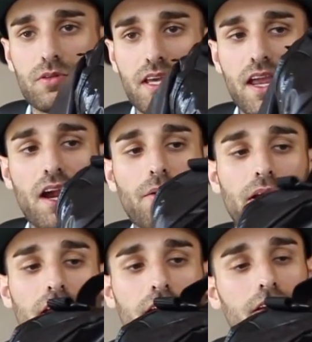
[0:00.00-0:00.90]

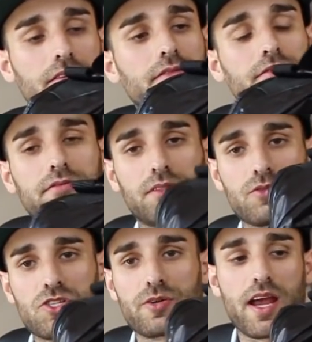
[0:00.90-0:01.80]
carry and
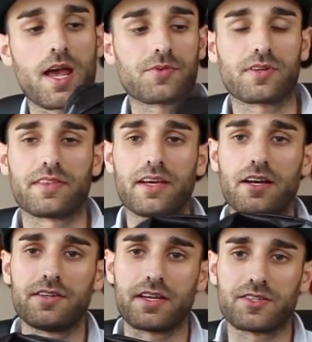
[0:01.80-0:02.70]
straps right there, and you